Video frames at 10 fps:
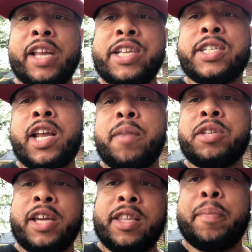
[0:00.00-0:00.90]
set up
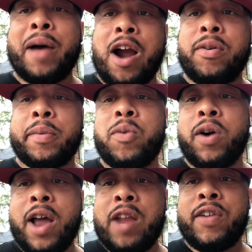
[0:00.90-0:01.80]
to get the power that we
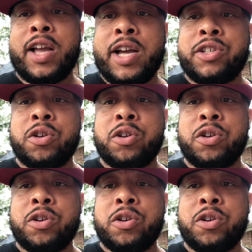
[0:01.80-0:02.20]
want out of it, guys.